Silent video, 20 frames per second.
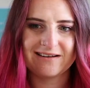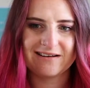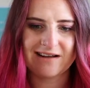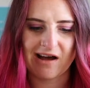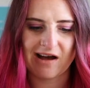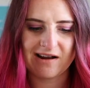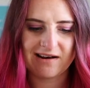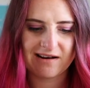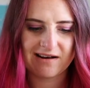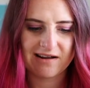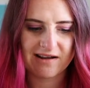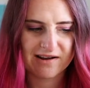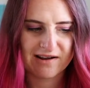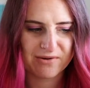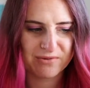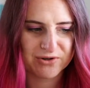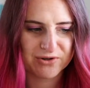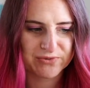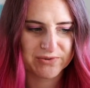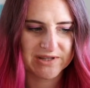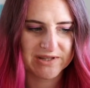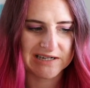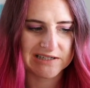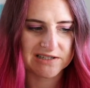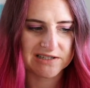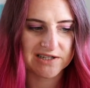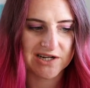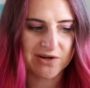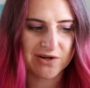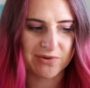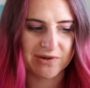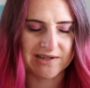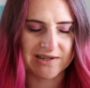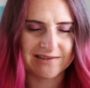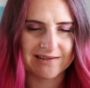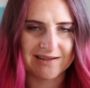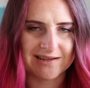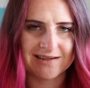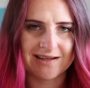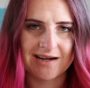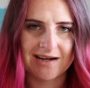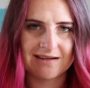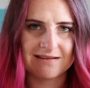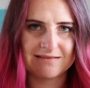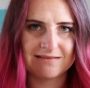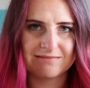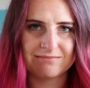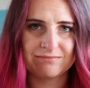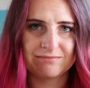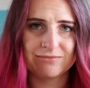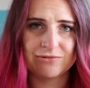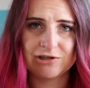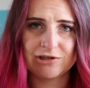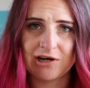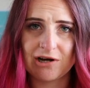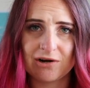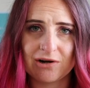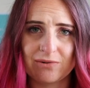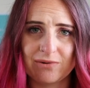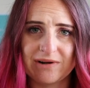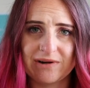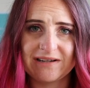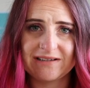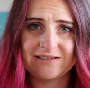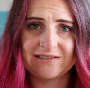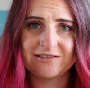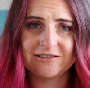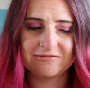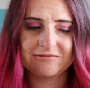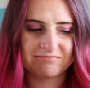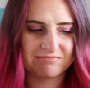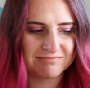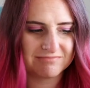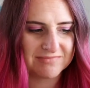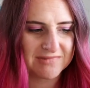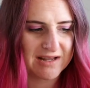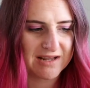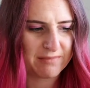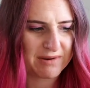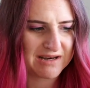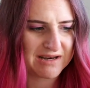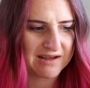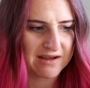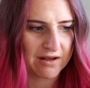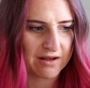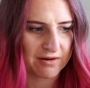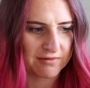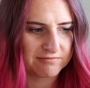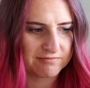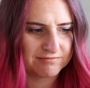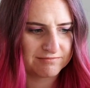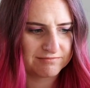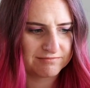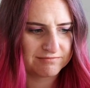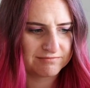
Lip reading: Kind of like I was with that turquoise, and that turquoise let me down.